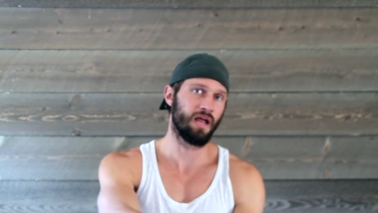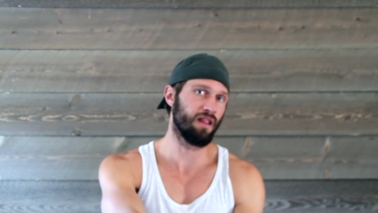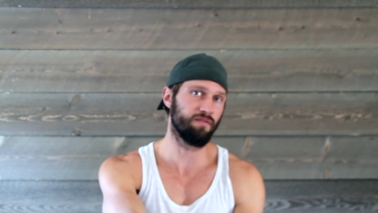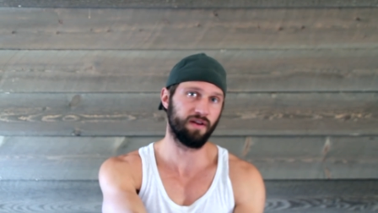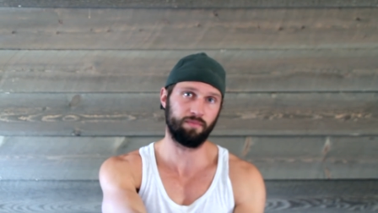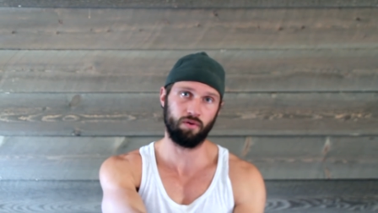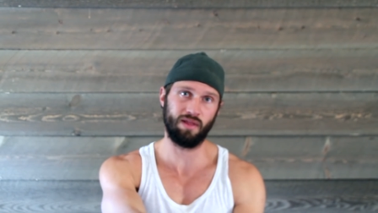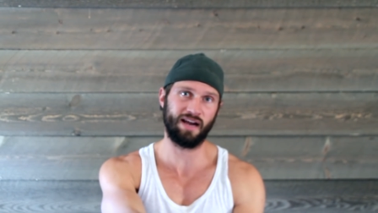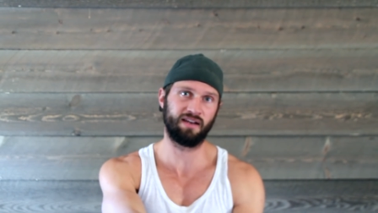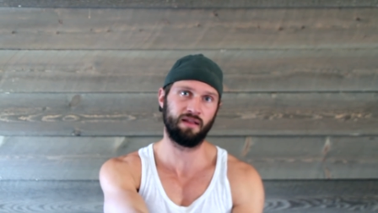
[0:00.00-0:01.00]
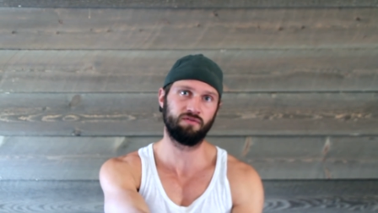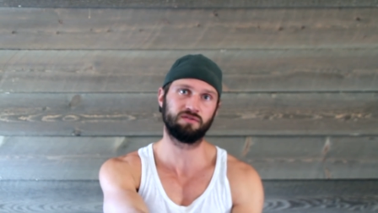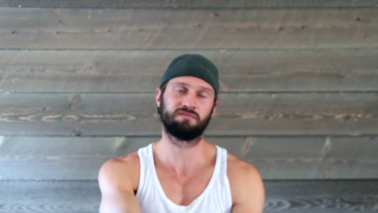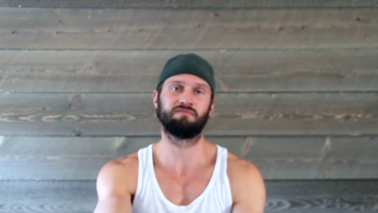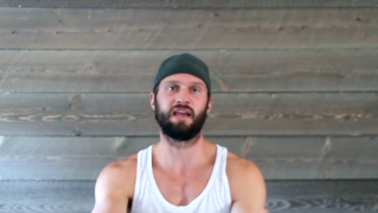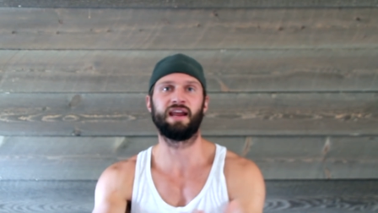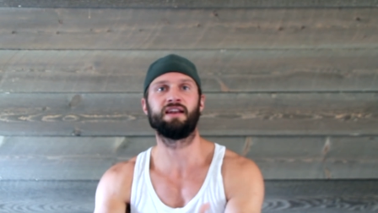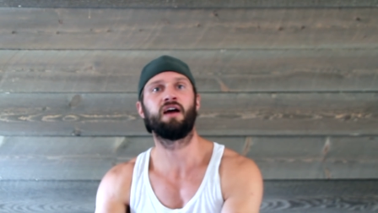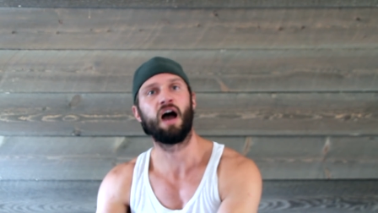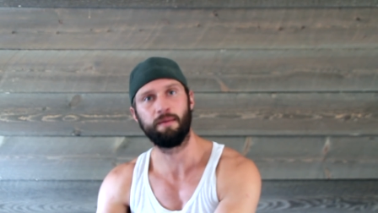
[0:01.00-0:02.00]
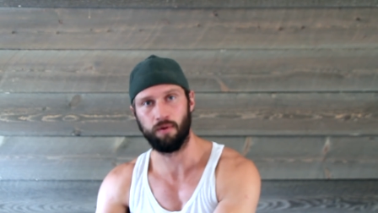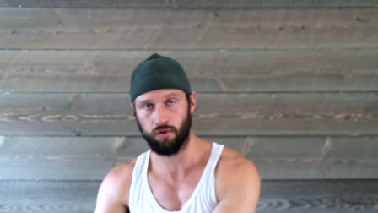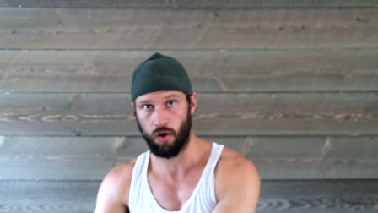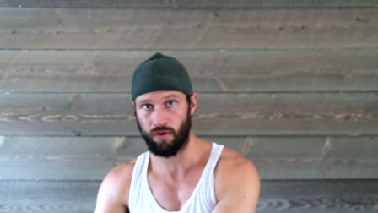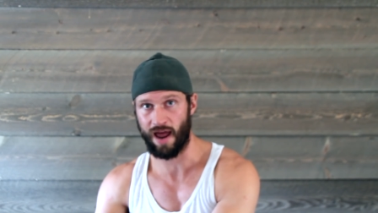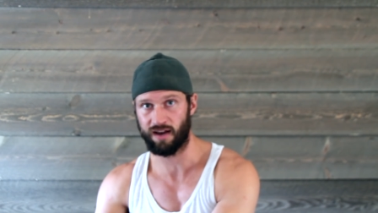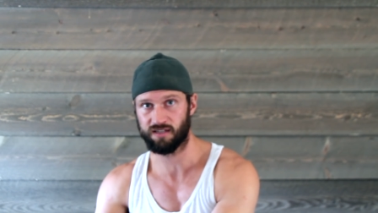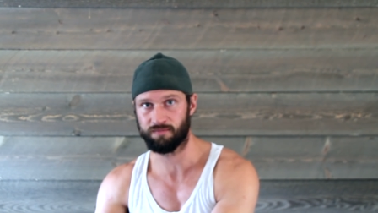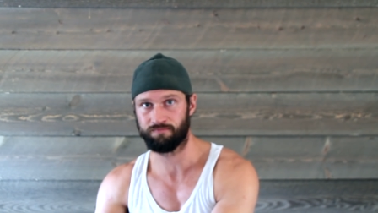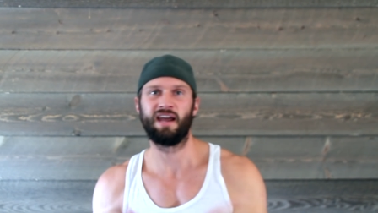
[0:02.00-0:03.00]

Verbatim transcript: elevated prolactin levels and hypogonadism.